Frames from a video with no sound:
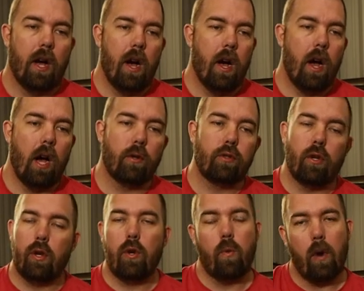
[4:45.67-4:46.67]
I'll
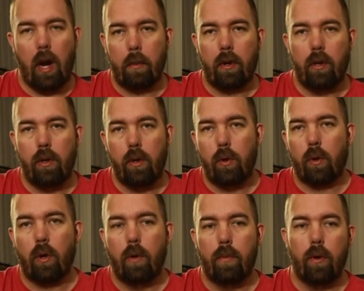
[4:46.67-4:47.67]
show you what I'm going to do to
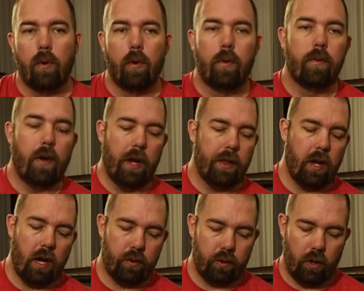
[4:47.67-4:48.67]
remove, and then
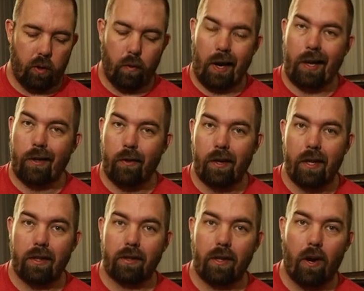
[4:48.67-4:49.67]
I'll show you what I do to
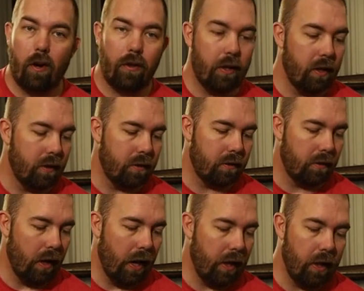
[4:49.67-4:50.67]
install these,
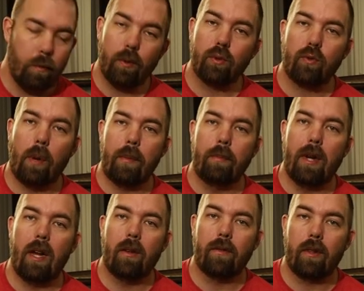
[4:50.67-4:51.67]
and then we'll strap them
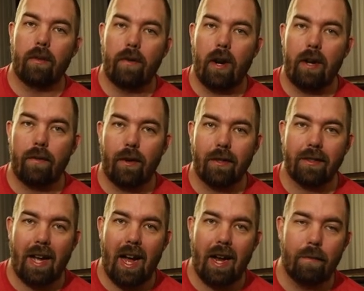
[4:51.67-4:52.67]
down for the very first
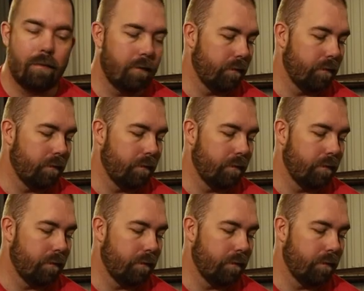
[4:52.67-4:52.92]
time.